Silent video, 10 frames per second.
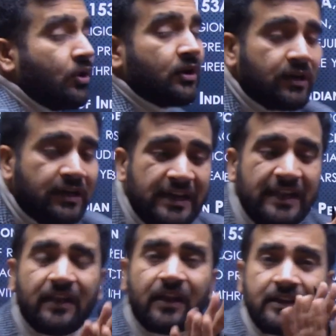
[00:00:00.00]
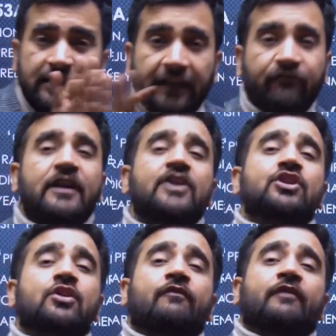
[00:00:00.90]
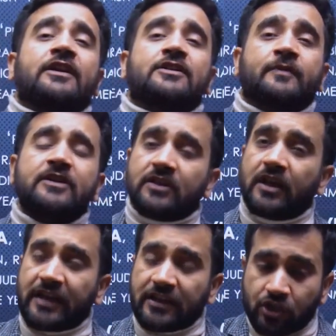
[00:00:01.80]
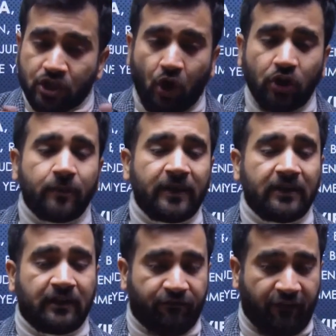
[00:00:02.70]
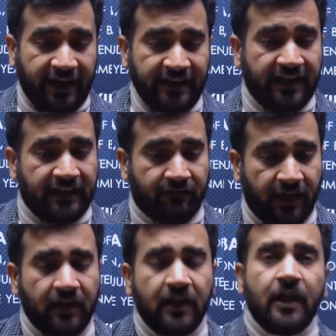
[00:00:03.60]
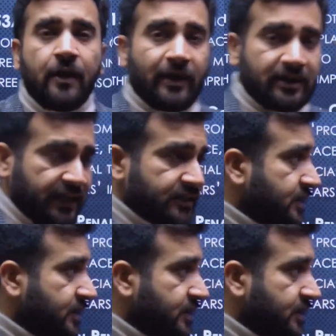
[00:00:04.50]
legal definition of hate speech. It has not been defined anywhere. But yes,